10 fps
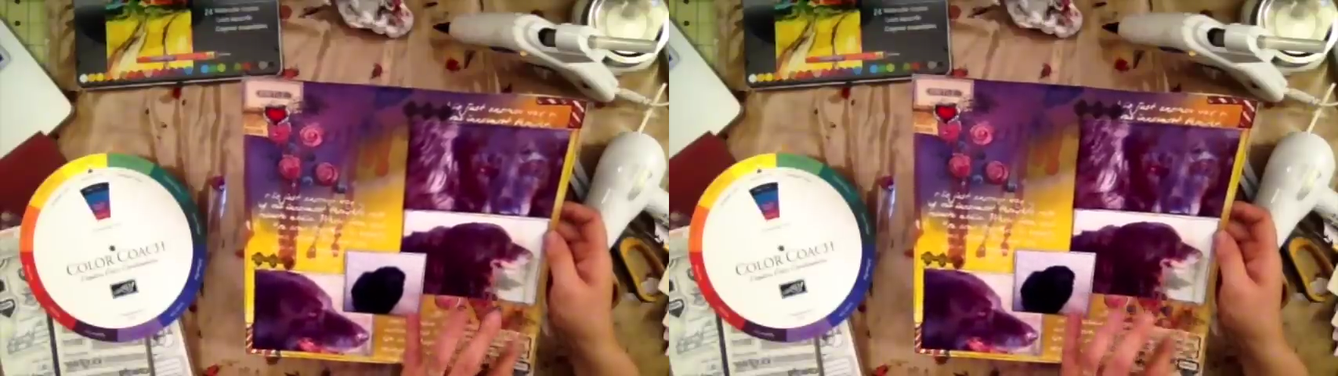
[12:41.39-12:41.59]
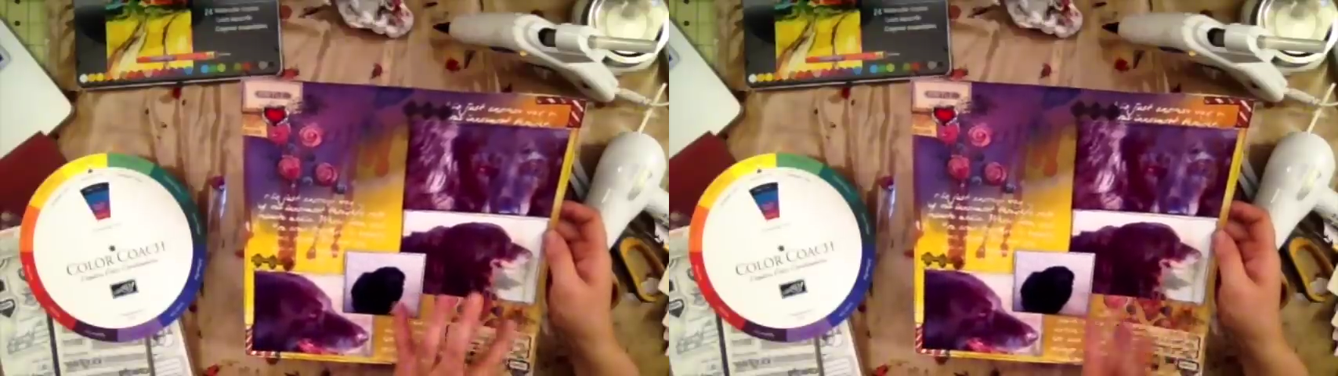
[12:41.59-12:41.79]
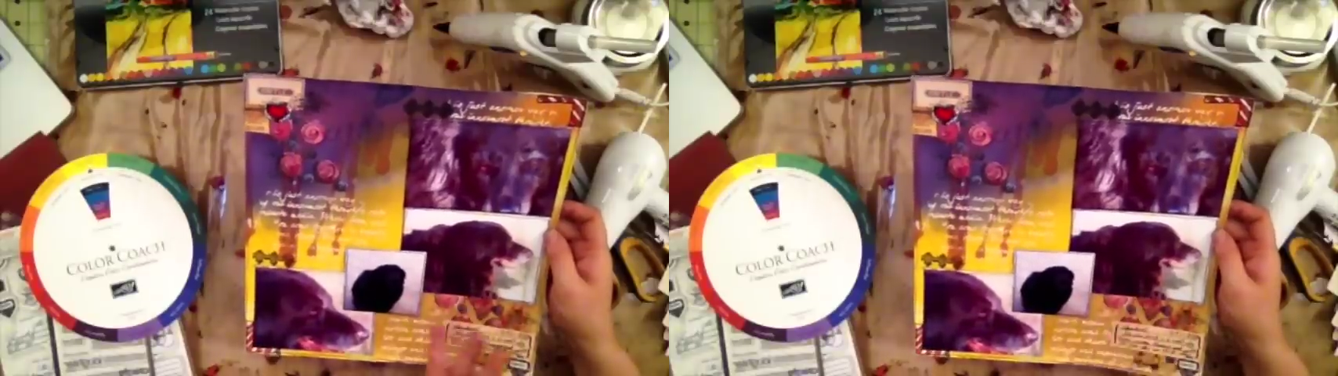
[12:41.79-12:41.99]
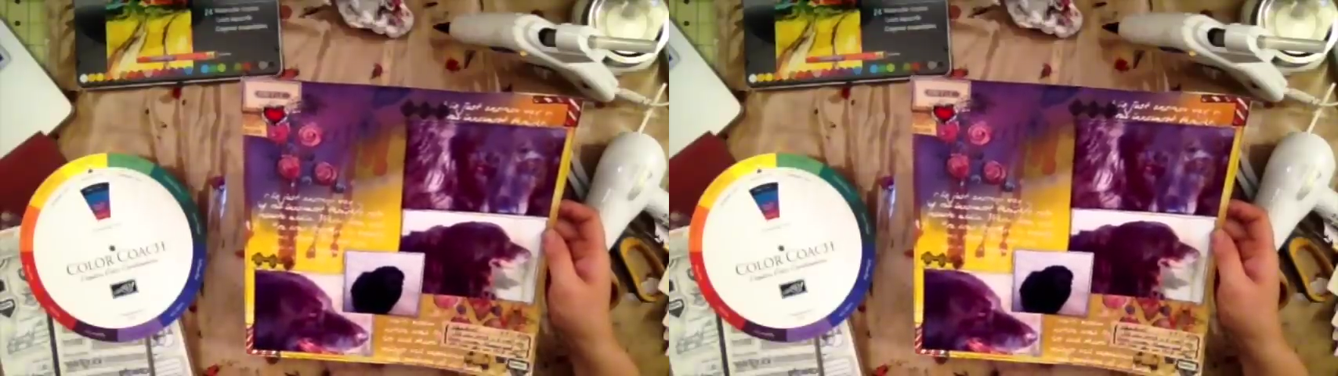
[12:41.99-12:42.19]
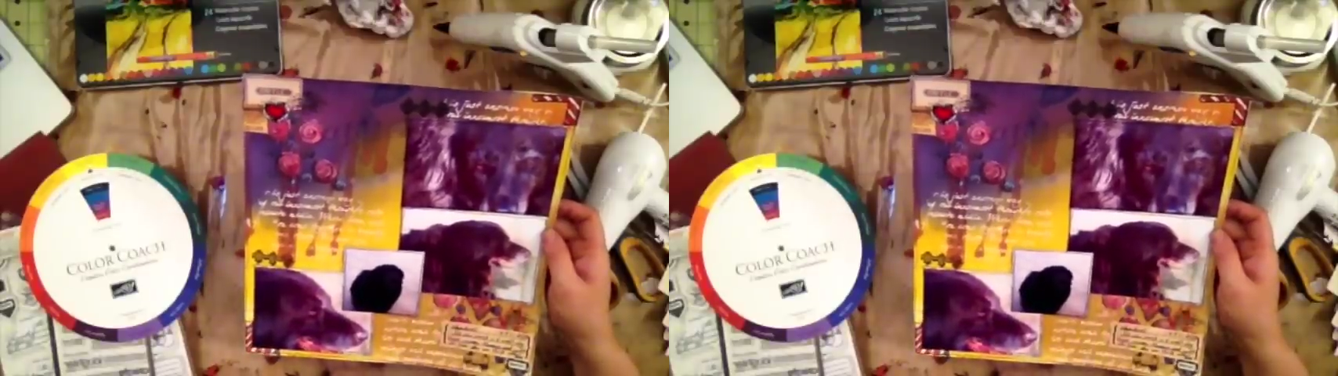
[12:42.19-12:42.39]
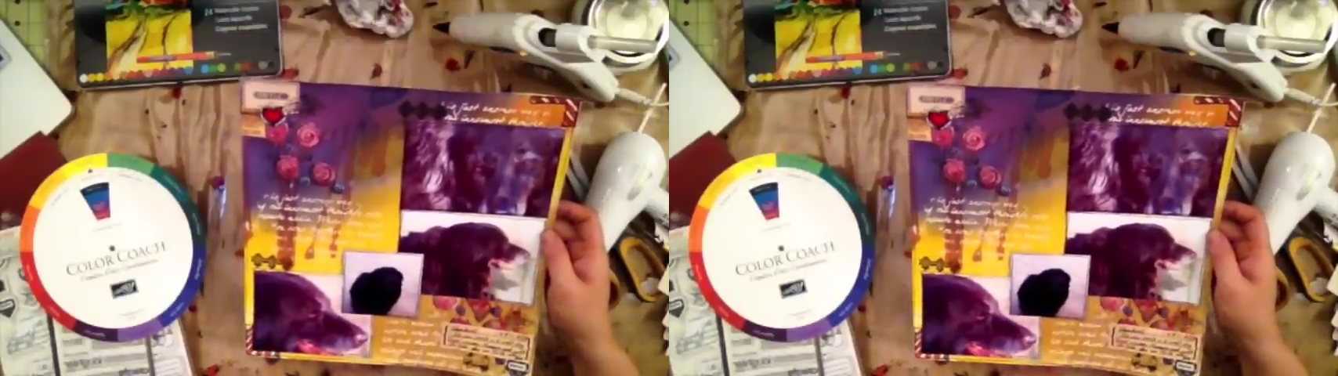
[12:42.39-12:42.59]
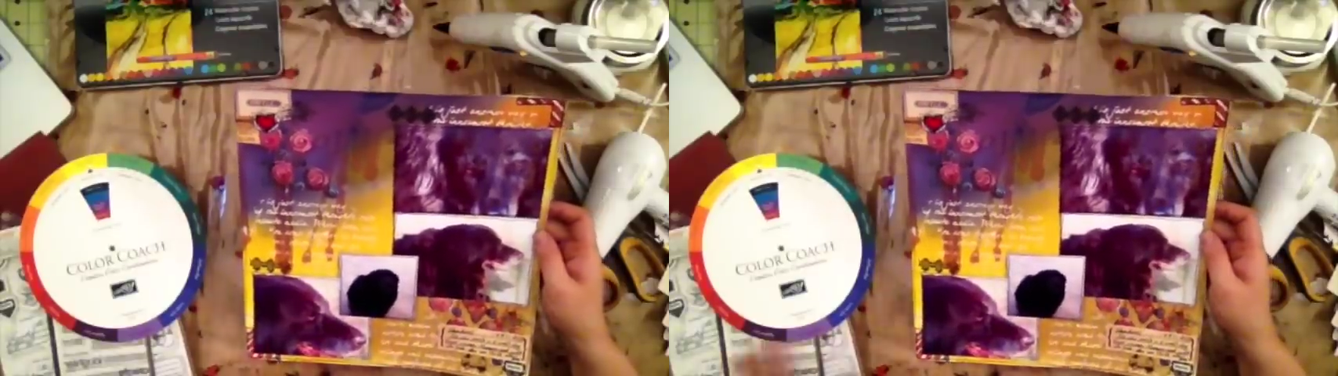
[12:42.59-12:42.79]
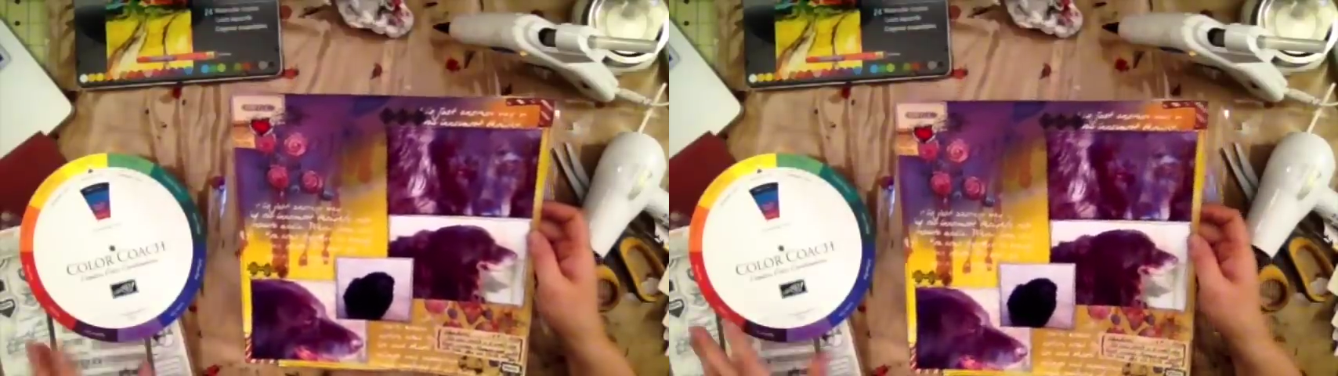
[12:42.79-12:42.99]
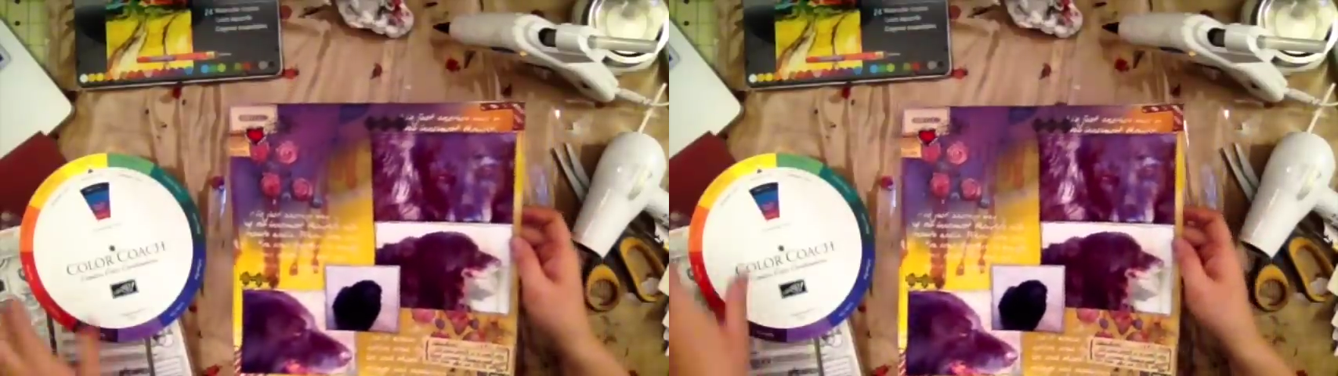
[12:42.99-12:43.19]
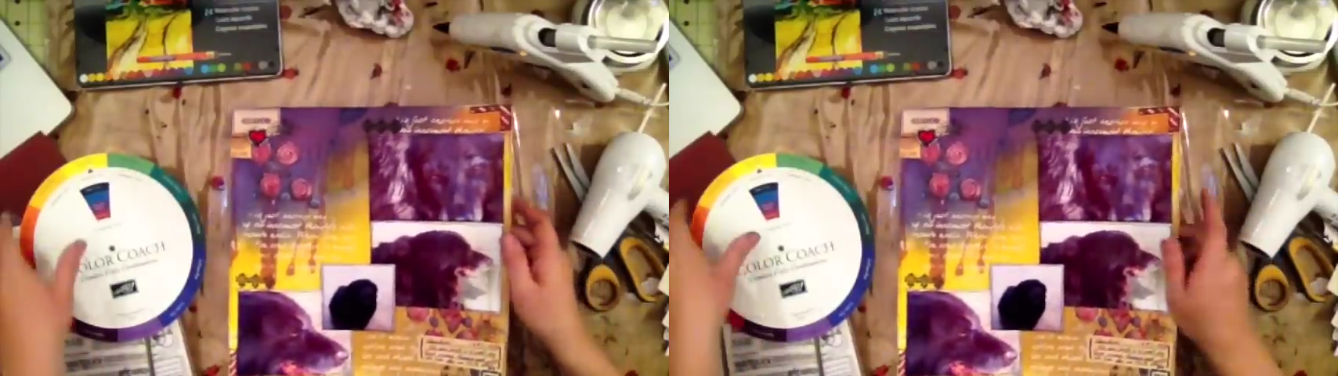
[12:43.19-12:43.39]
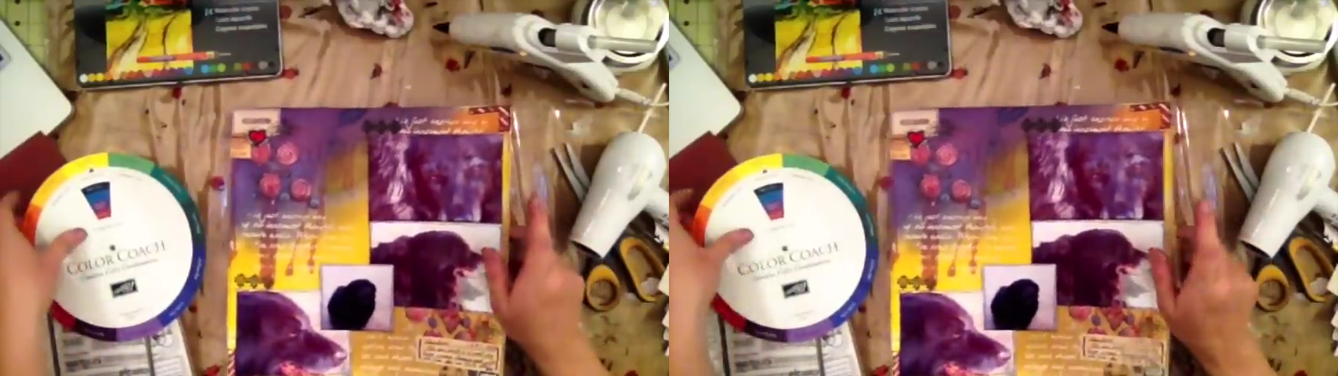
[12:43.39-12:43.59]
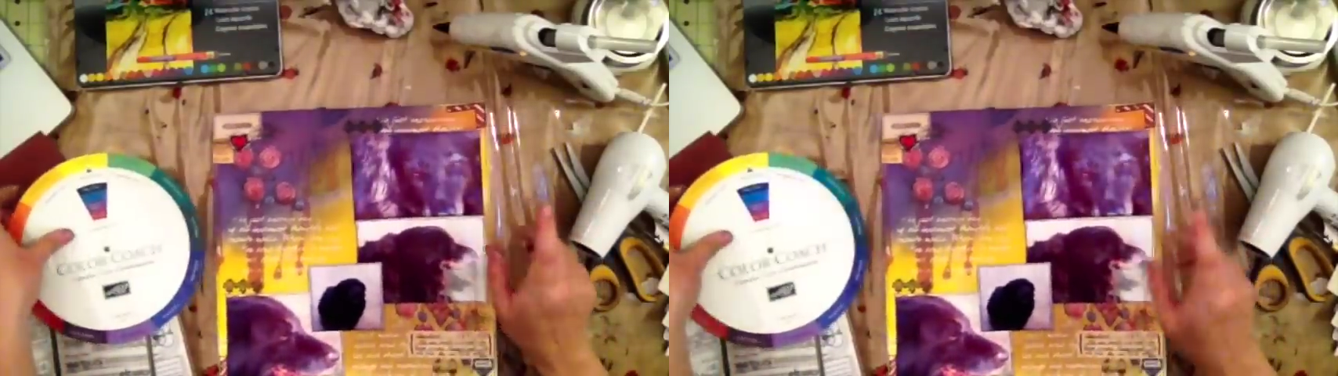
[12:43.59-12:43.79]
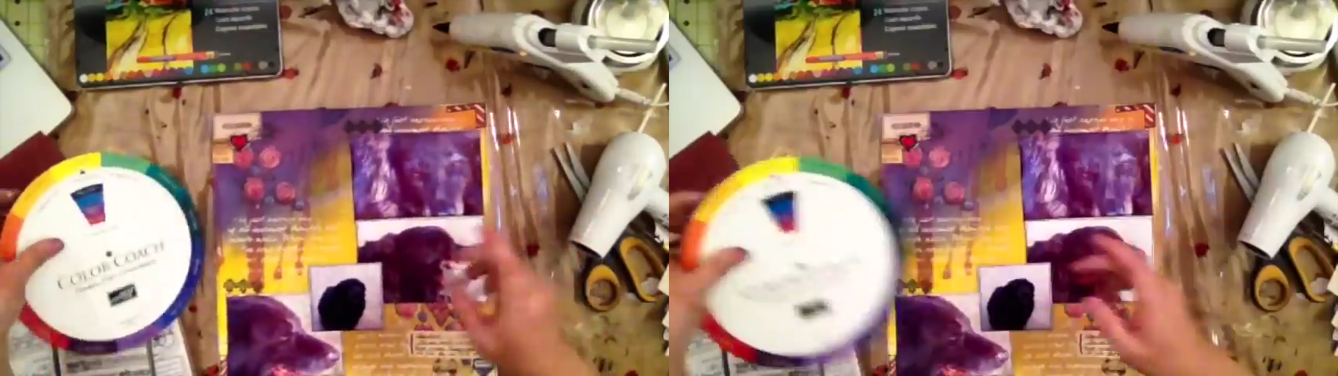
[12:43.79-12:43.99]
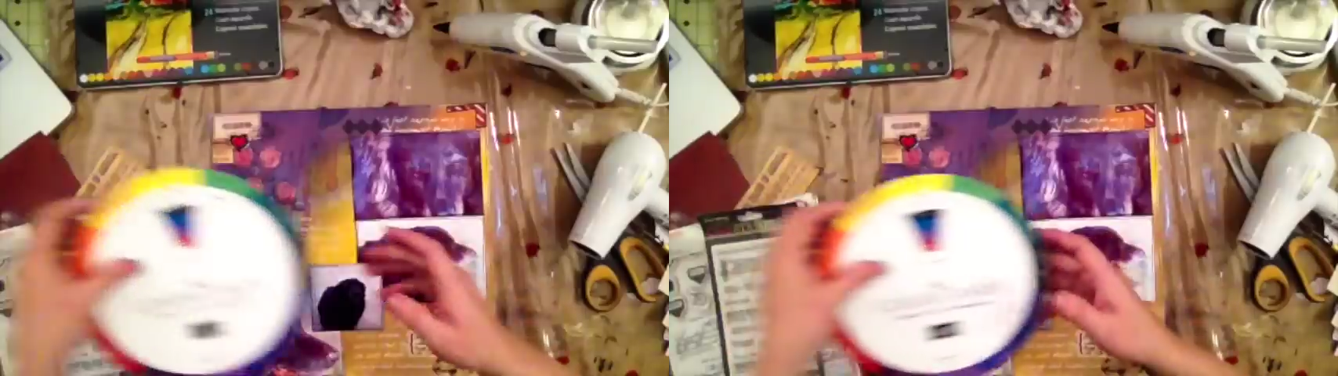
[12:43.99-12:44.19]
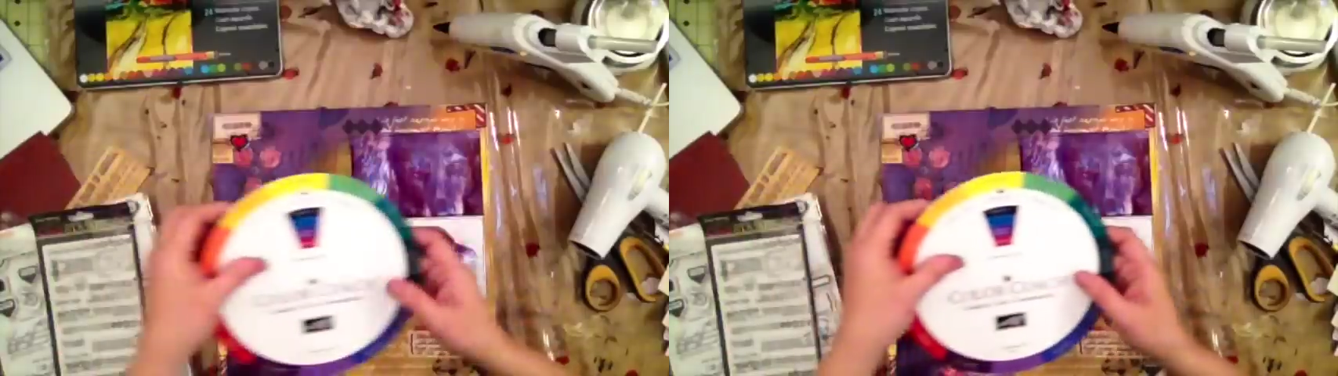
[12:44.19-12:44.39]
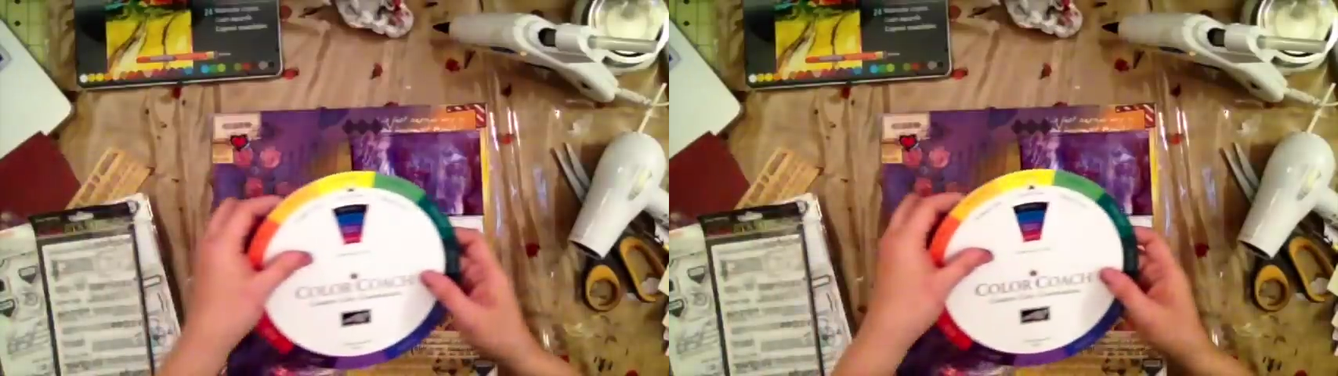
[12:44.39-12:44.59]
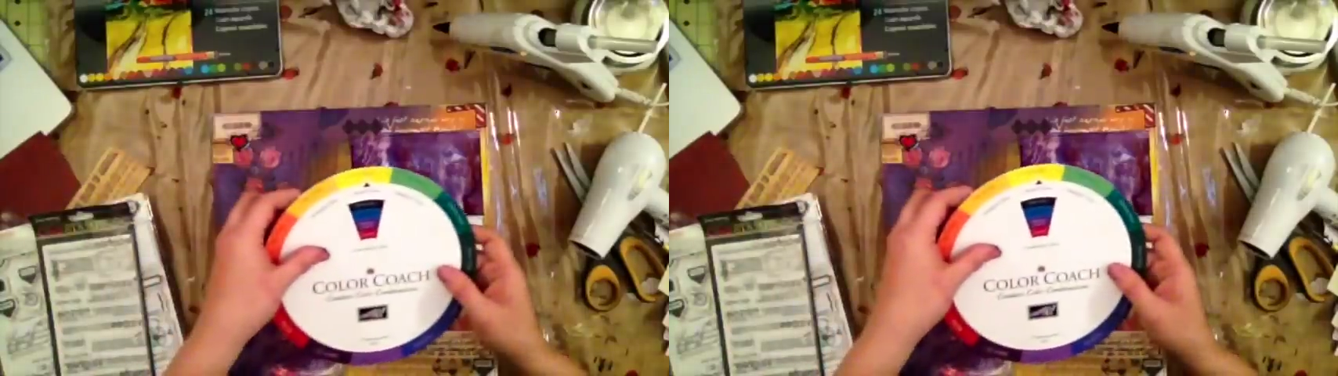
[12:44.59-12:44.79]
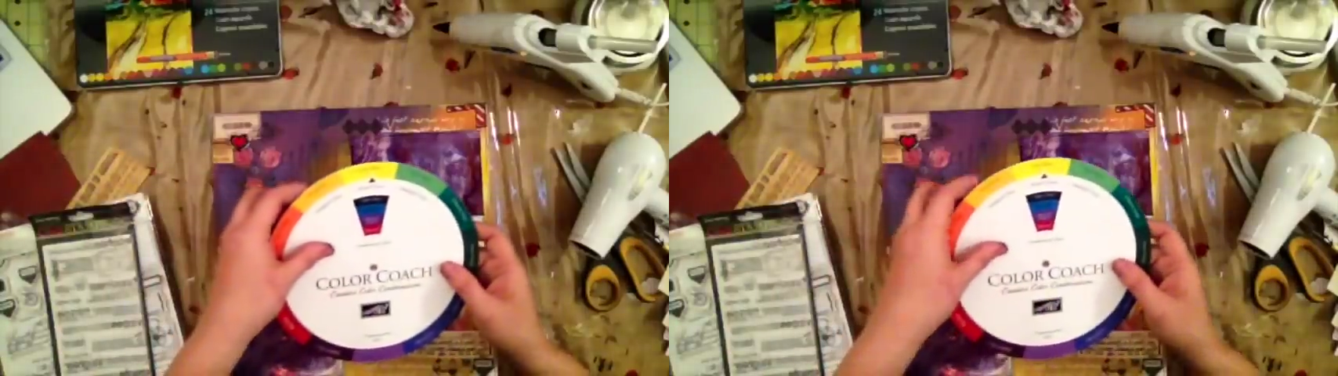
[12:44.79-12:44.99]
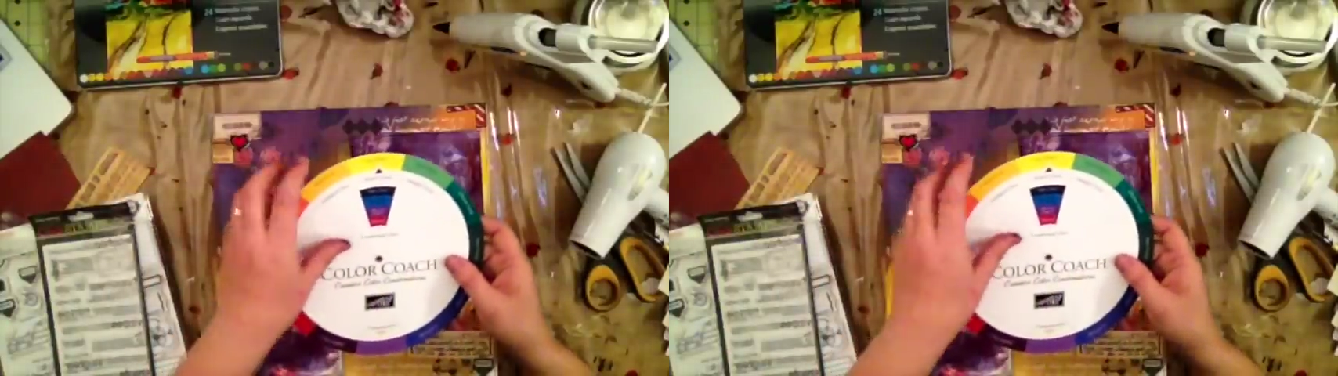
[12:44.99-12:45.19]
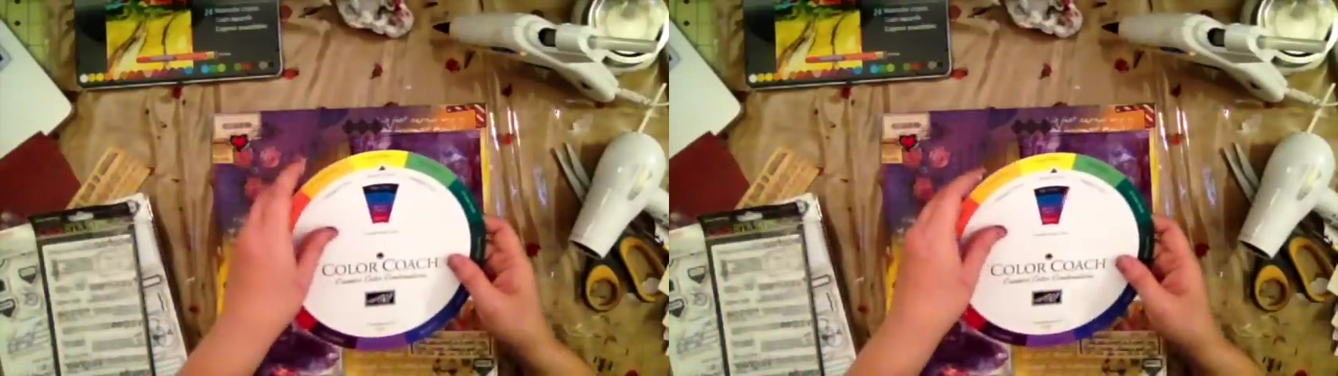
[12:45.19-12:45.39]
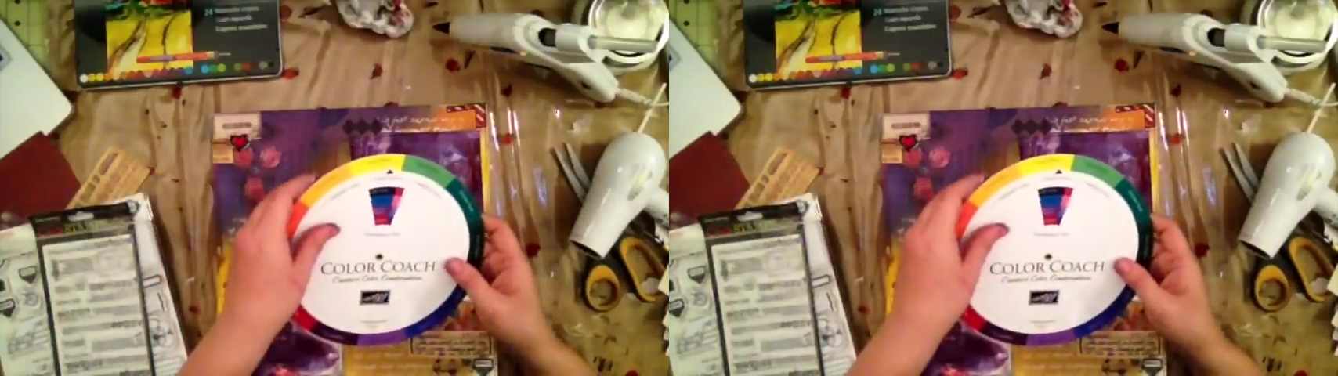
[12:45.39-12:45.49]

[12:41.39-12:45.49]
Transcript: [unreadable: no face in view]